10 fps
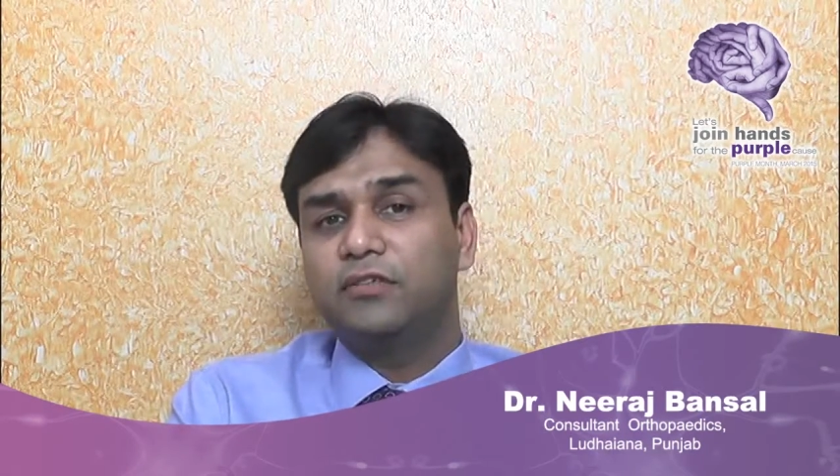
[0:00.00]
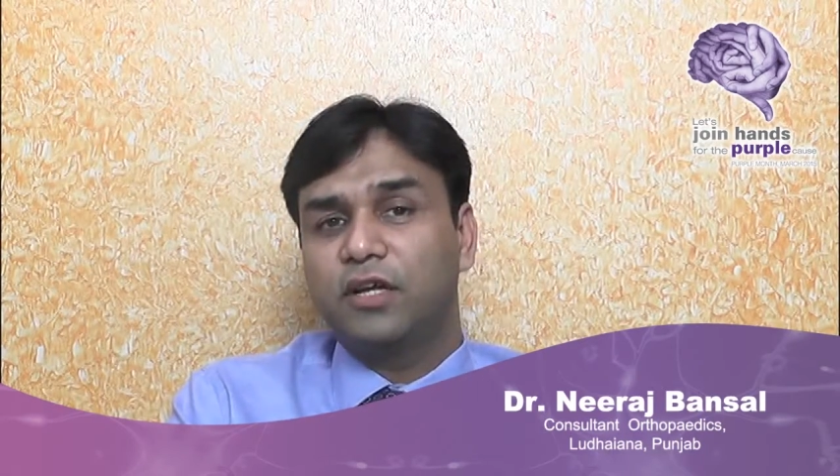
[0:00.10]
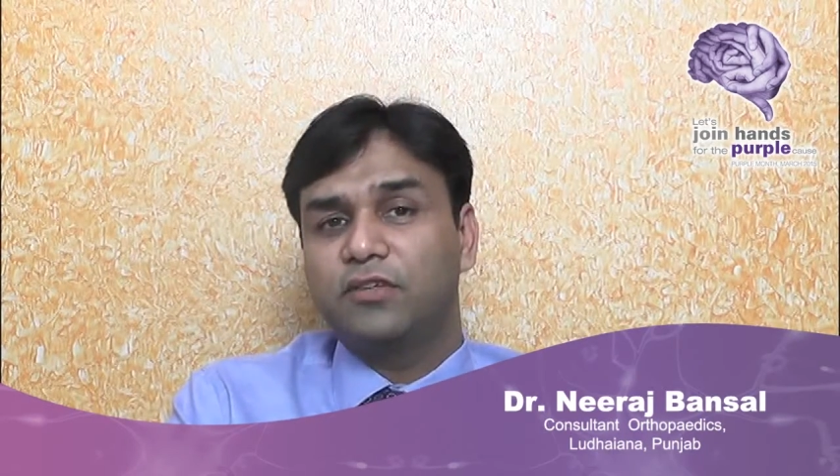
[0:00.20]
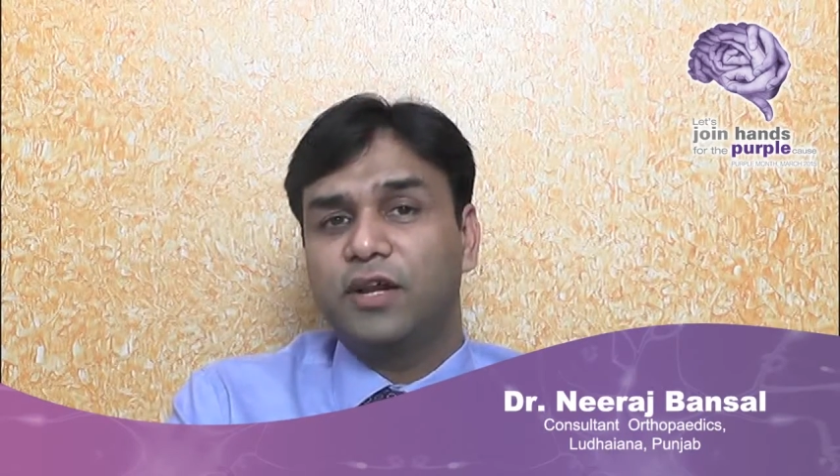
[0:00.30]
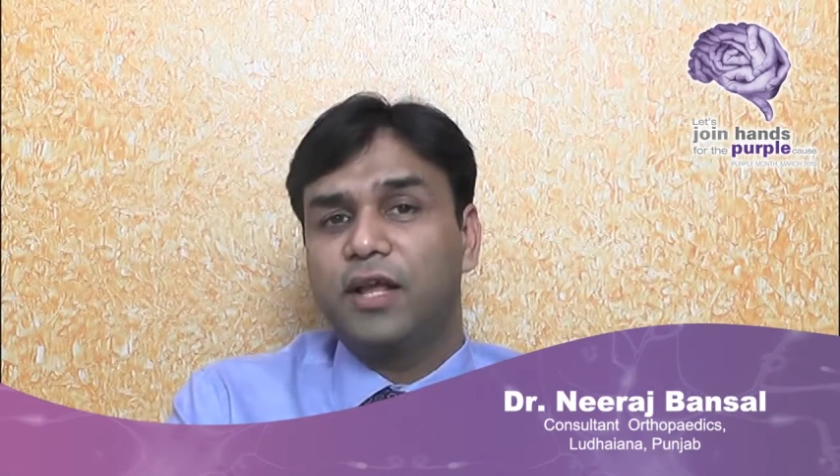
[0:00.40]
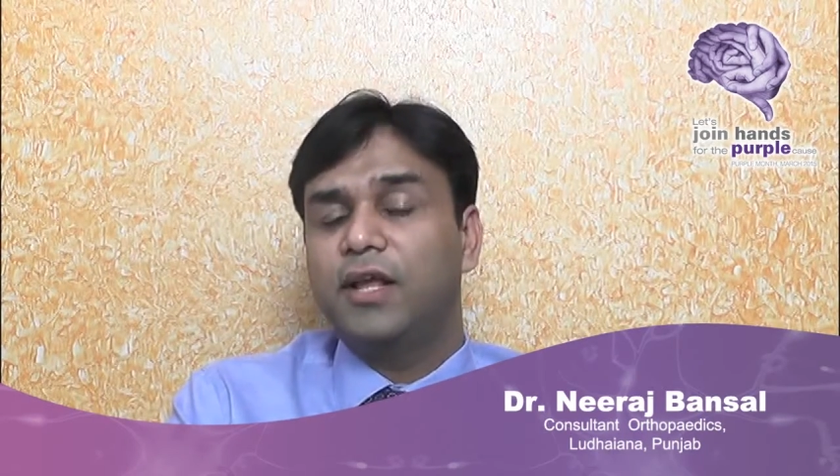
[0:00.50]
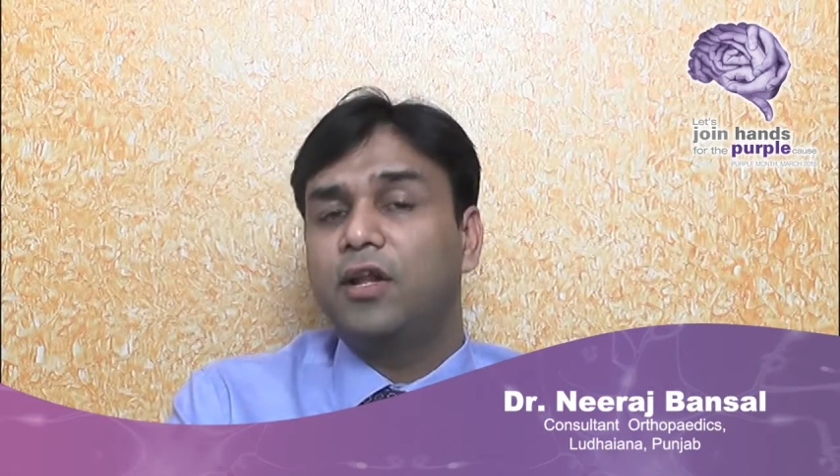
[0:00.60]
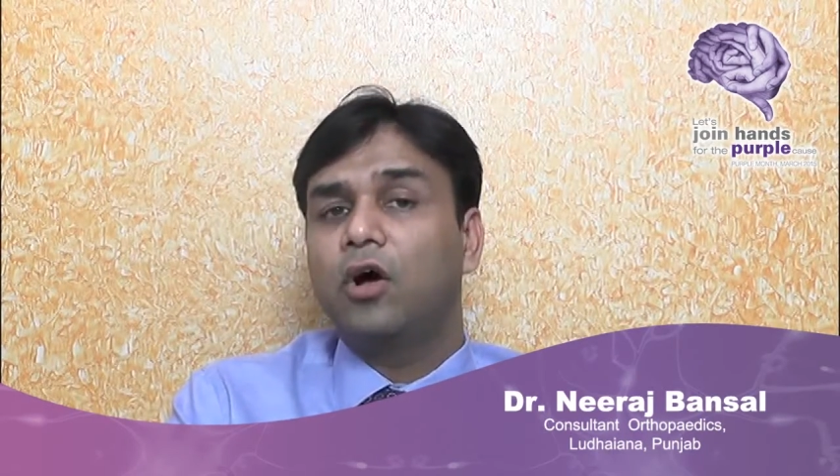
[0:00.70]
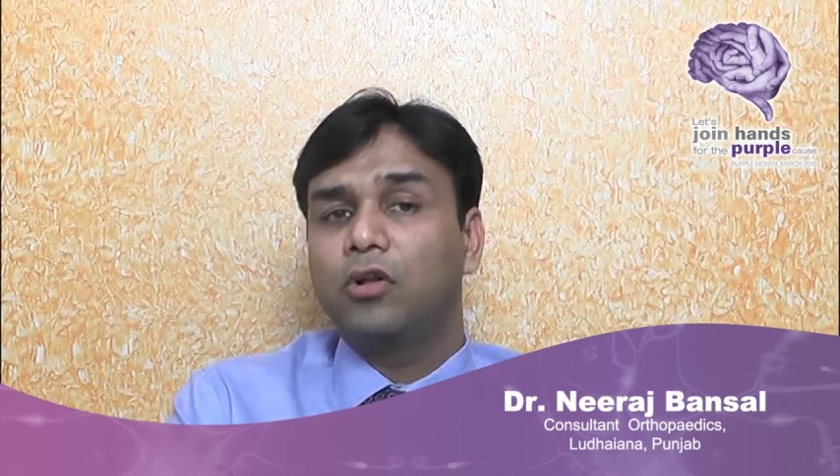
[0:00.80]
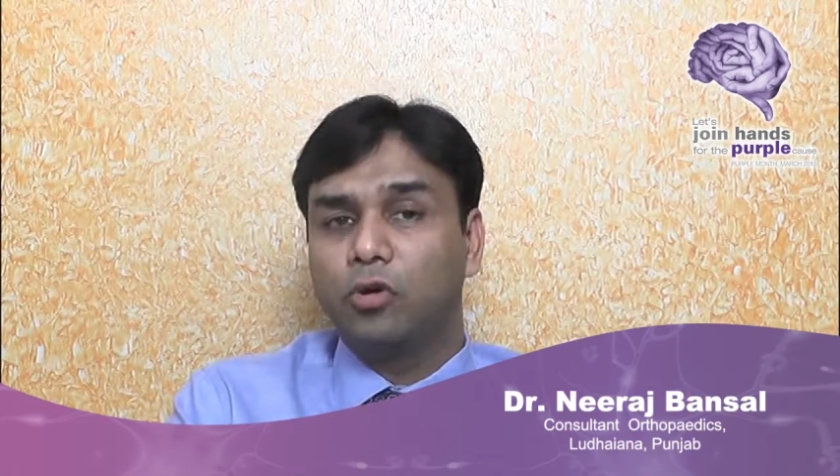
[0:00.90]
surgery in
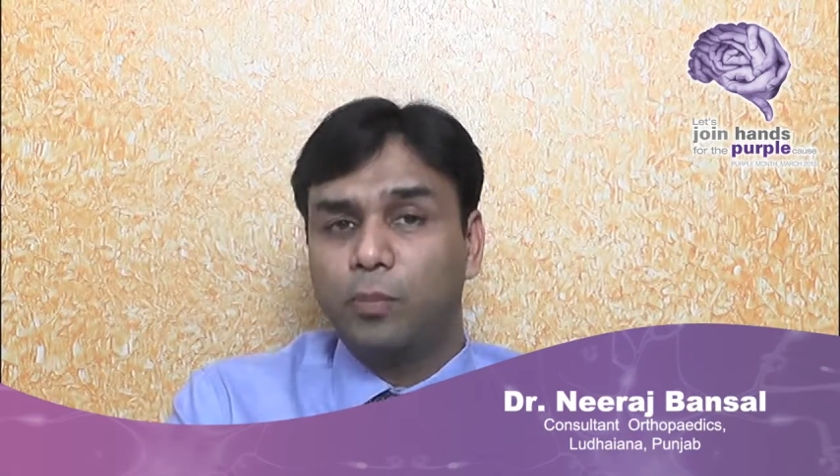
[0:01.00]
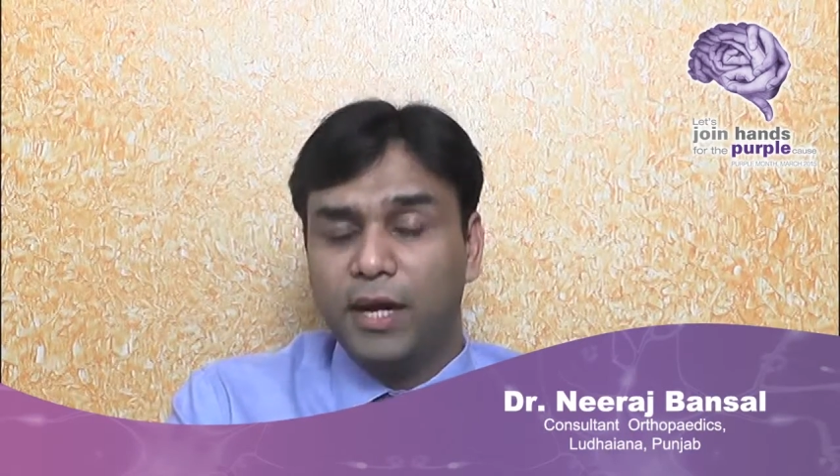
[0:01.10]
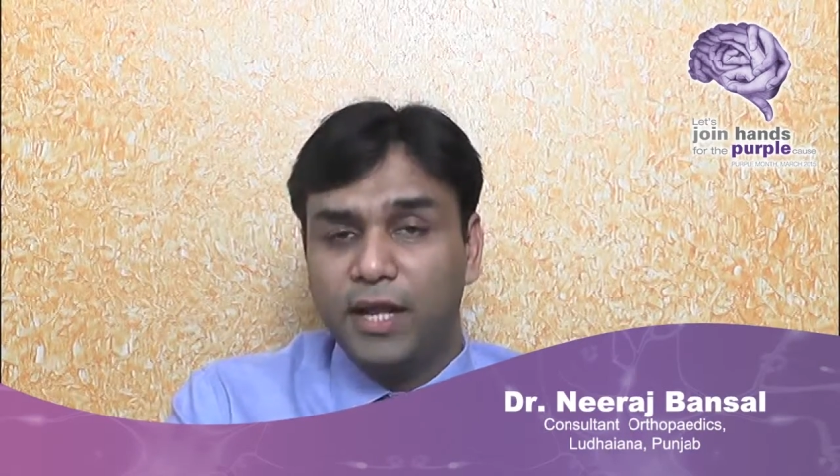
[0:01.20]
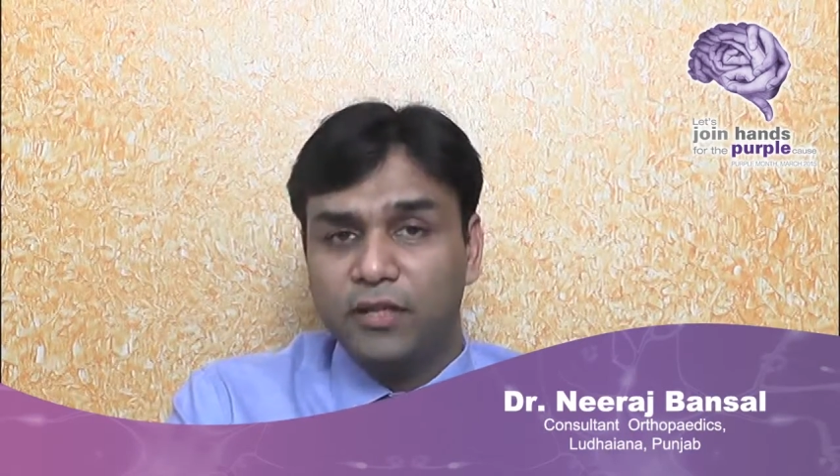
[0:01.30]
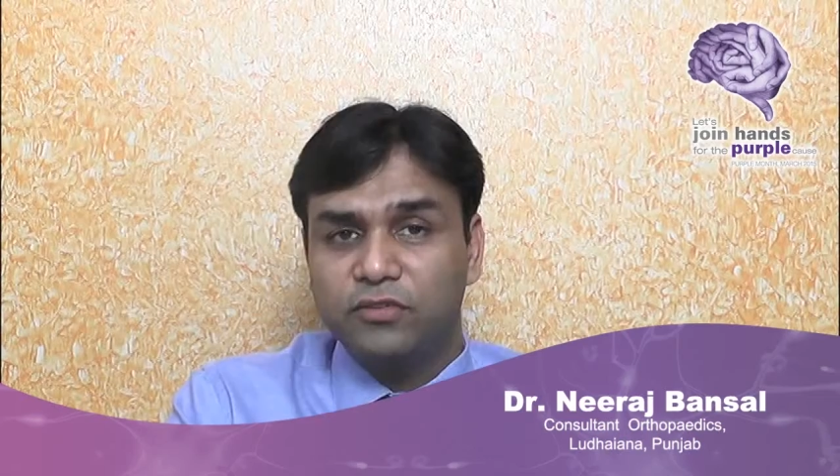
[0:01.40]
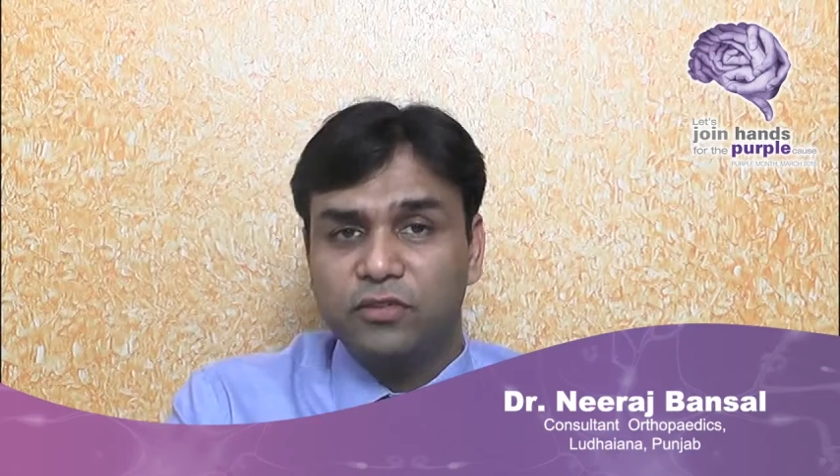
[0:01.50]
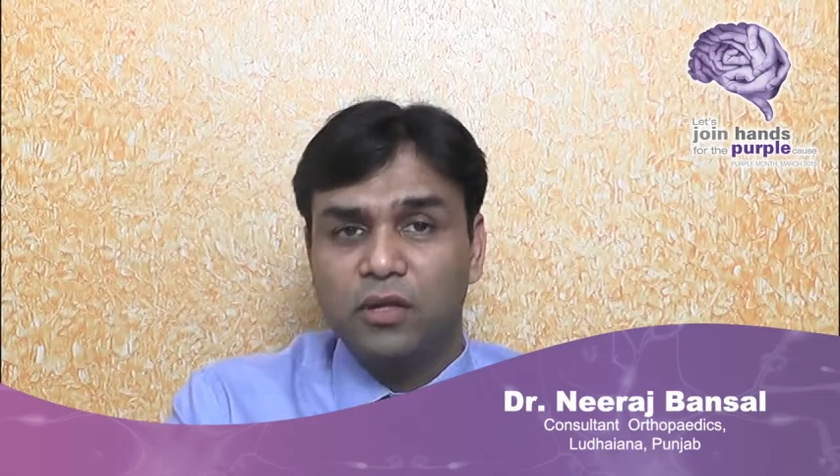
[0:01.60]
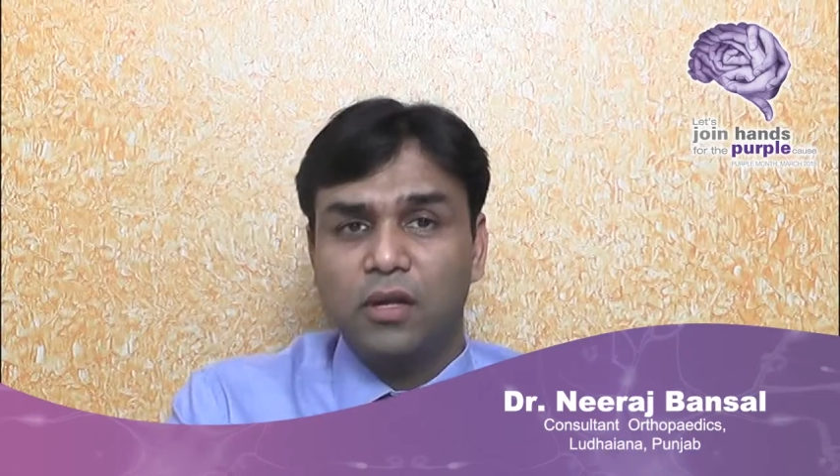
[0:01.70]
orthopedics.